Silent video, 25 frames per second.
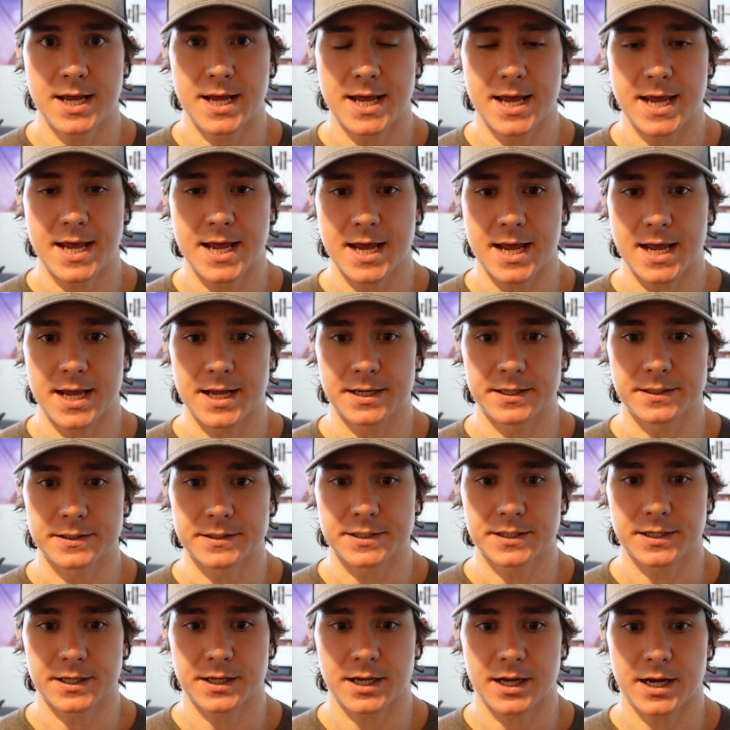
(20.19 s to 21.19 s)

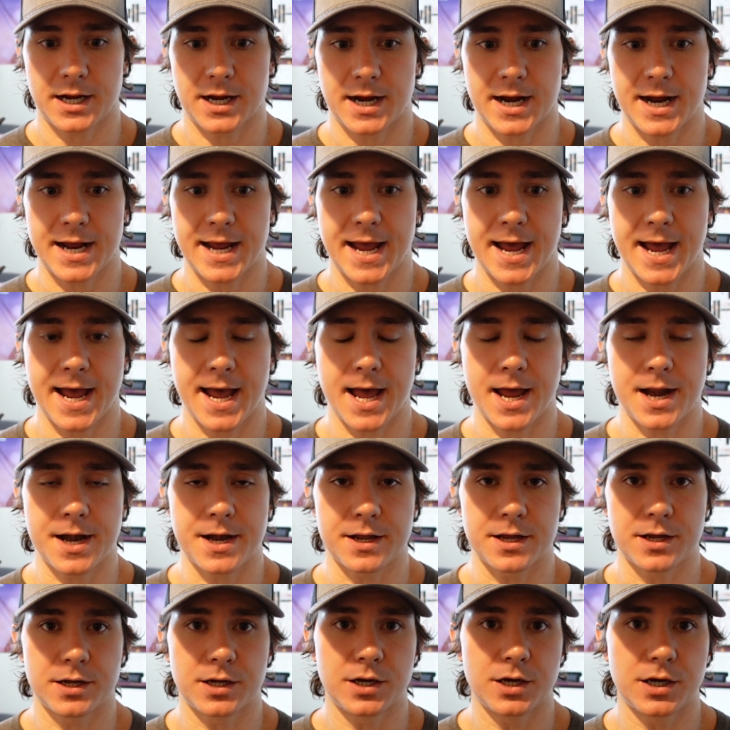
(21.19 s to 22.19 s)
and I
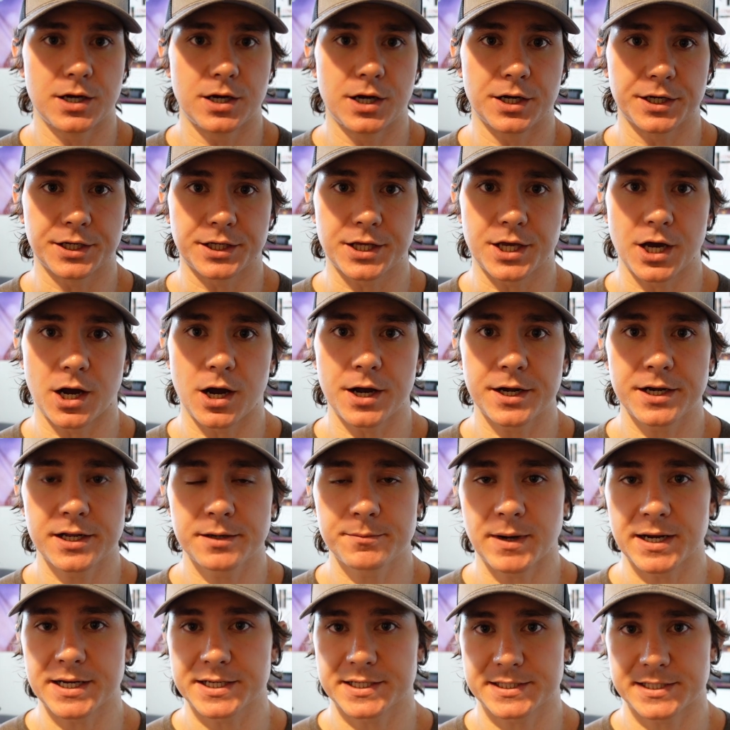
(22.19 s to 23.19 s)
had a gun
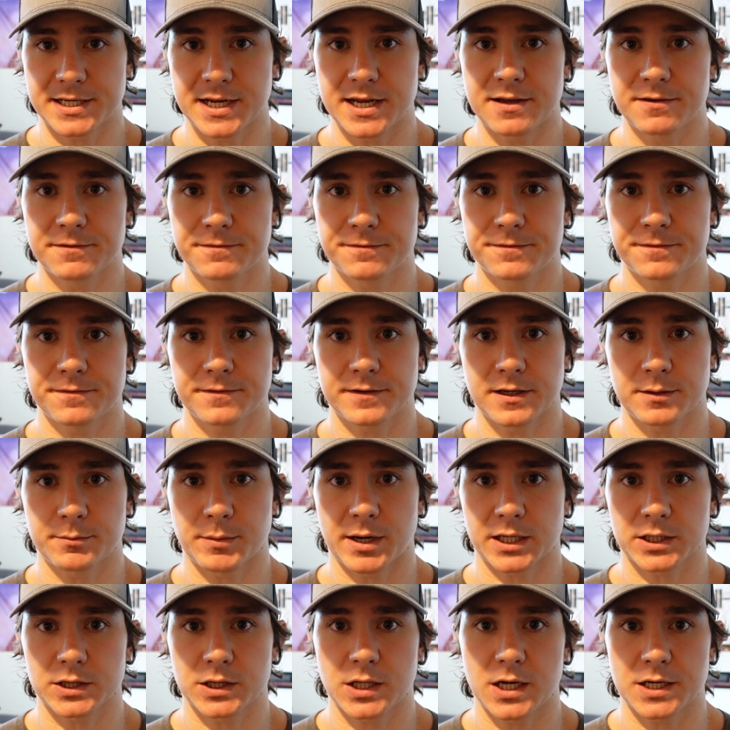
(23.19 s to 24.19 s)
in my safe in
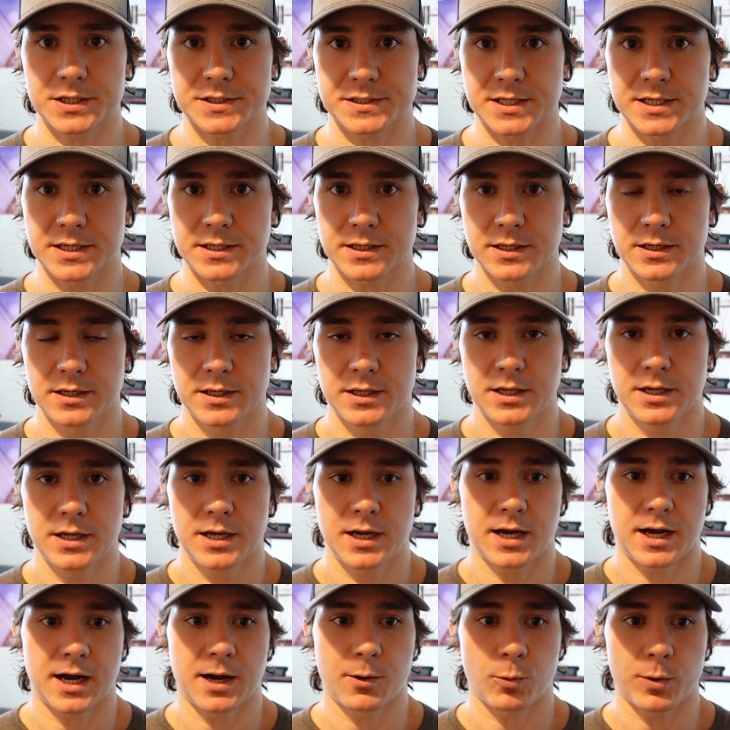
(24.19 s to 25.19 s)
my closet.
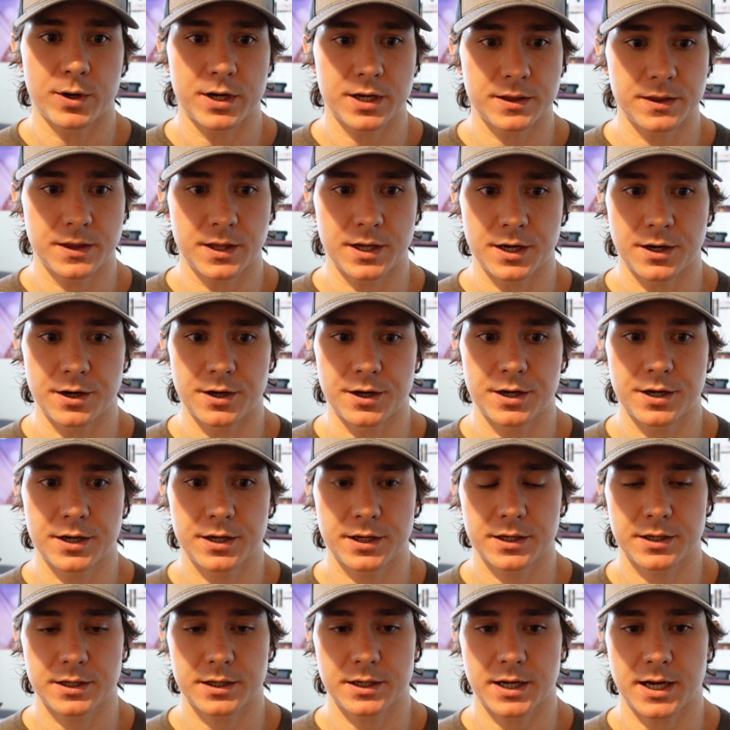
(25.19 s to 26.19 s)
I went in there,
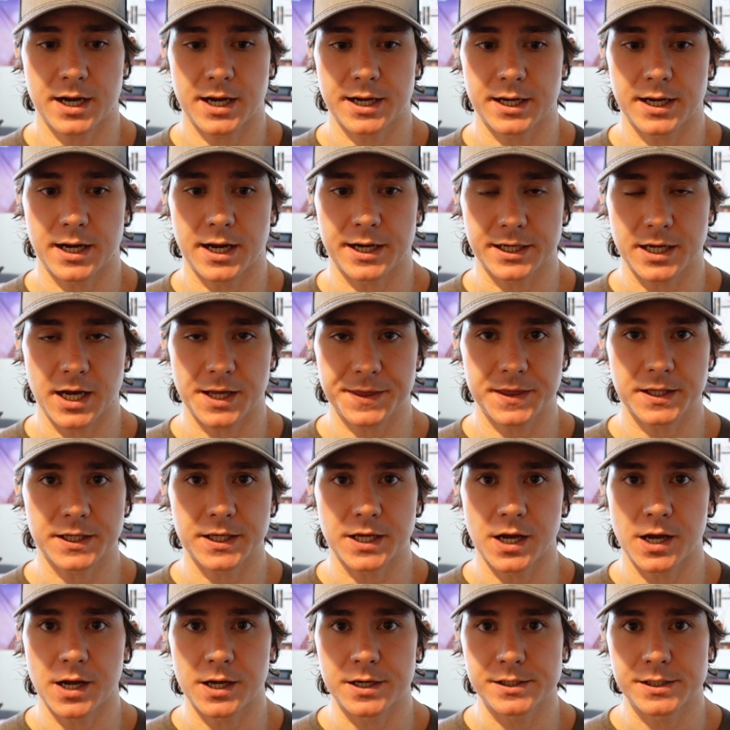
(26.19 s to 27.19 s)
I got the
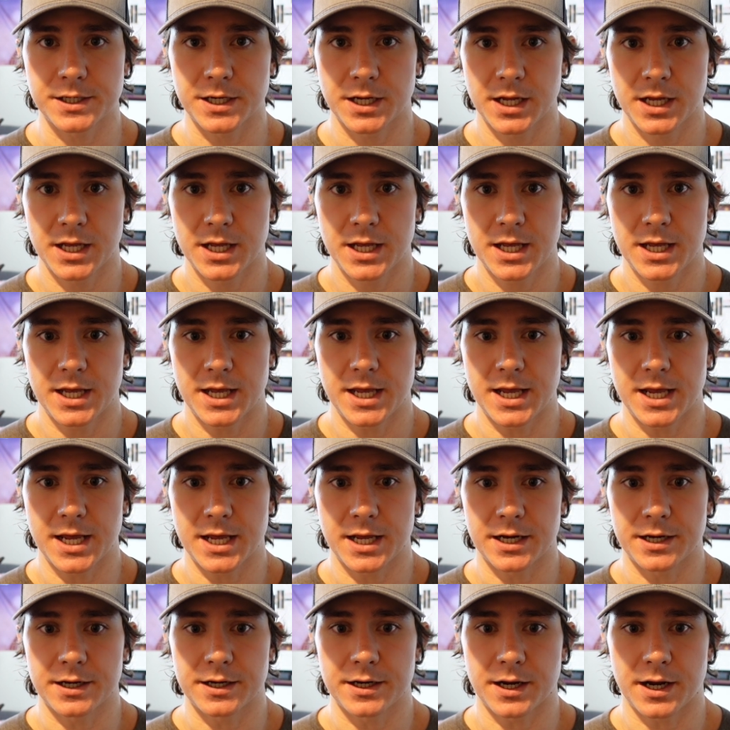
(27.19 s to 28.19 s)
gun,
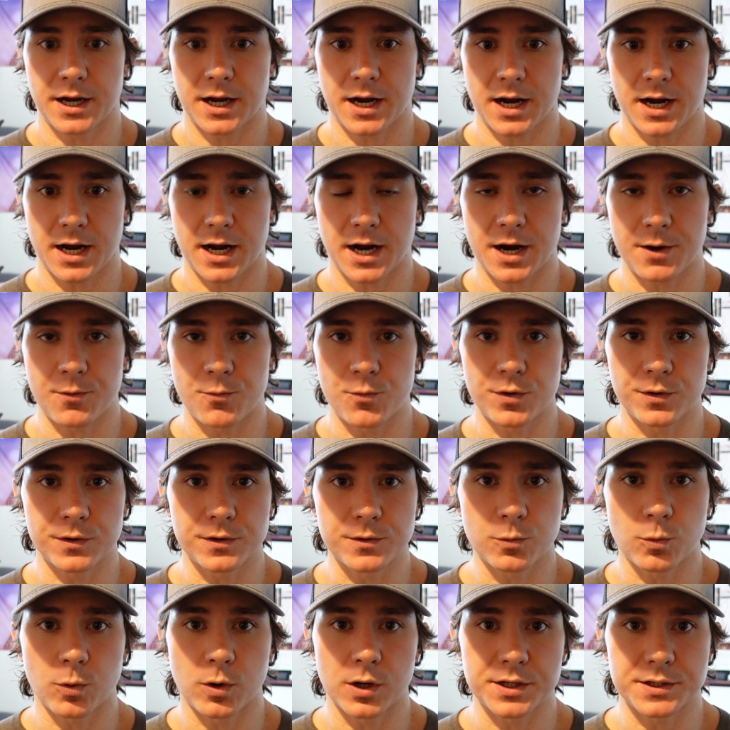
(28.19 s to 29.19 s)
and I
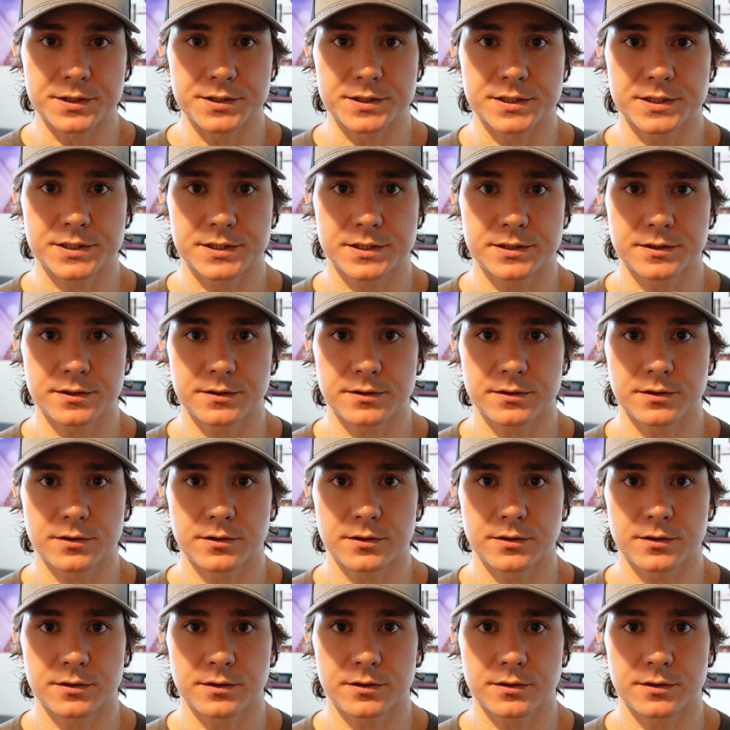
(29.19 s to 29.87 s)
really was